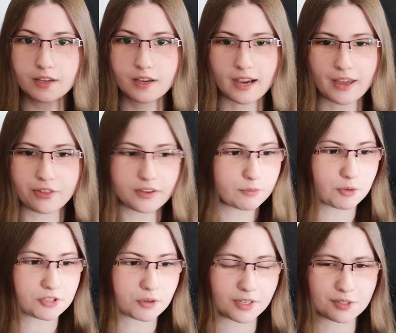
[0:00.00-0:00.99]
I think it was
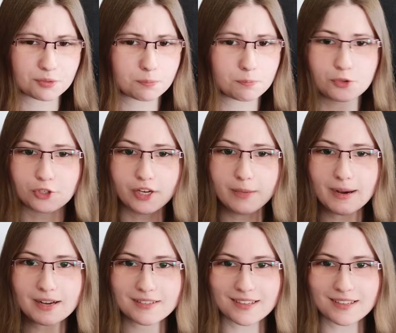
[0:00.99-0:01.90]
around 30 bucks.